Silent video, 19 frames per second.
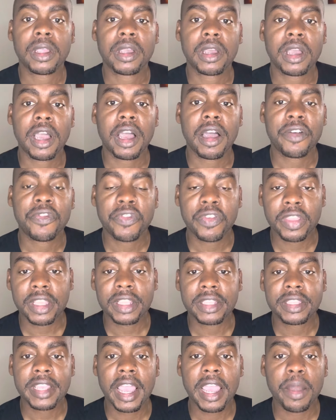uh, for the
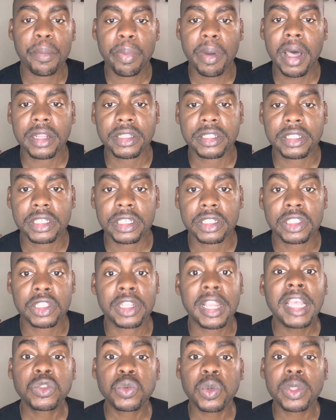entire policy. So
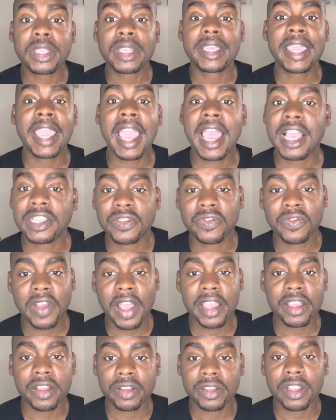that's what the cash
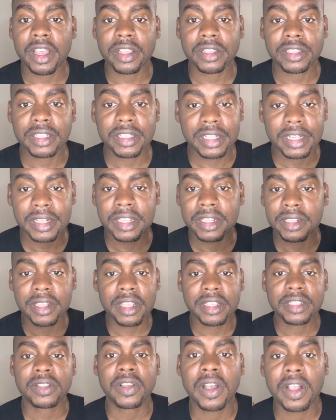value does. It it
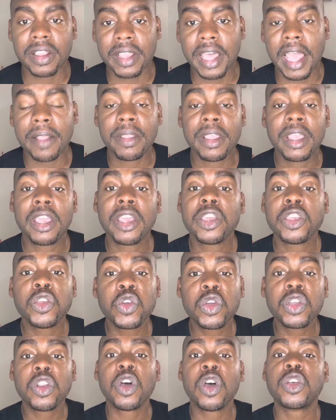does all that. You
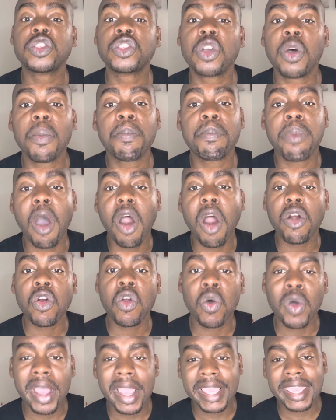can also
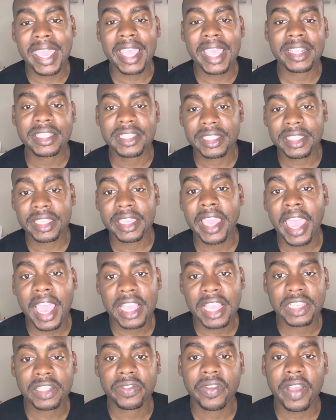borrow against the
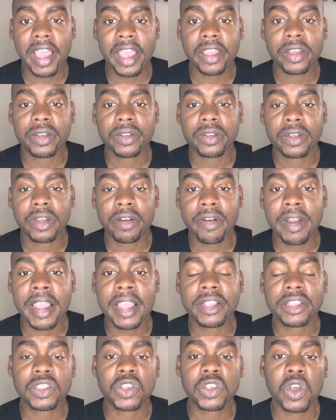cash value. All
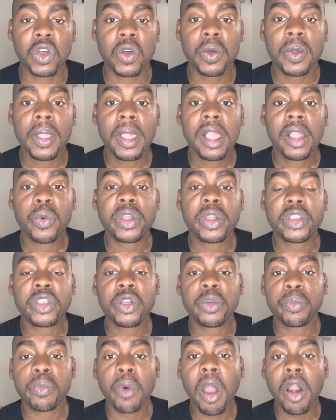right. So when
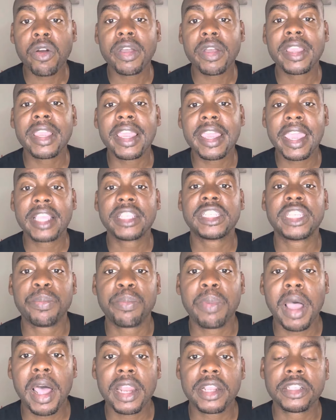you're borrowing against your
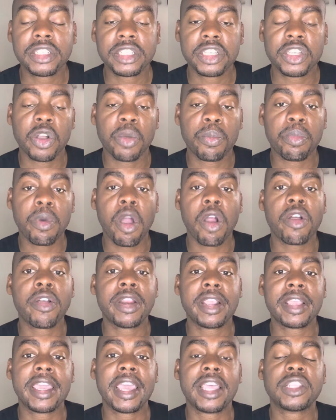policy, you're
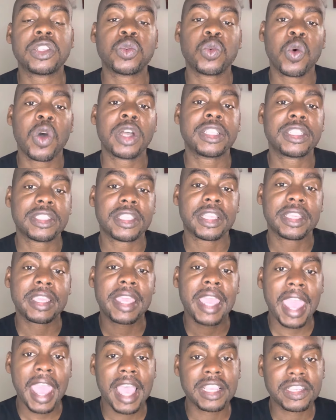borrowing against what's the
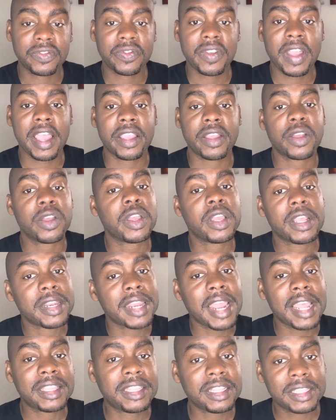cash value,
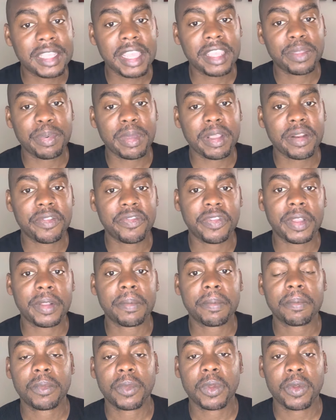not the death benefit.
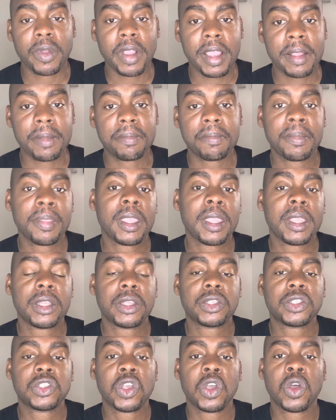All right.
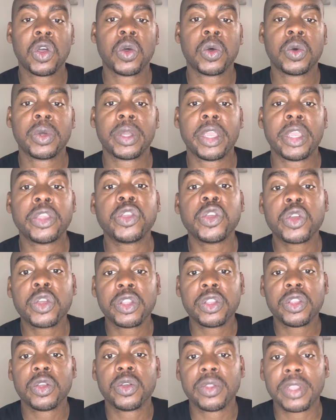So eh, you
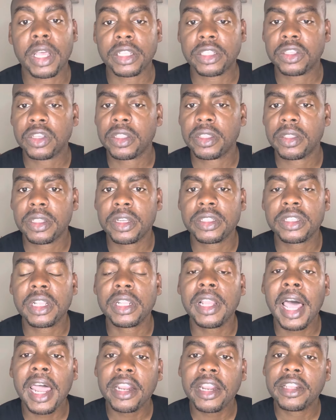could do that. So there's a
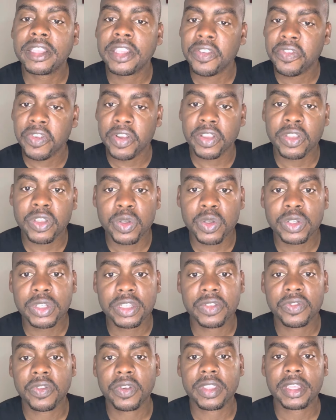lot of different
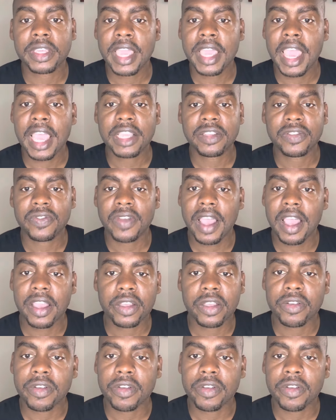uses for the cash value,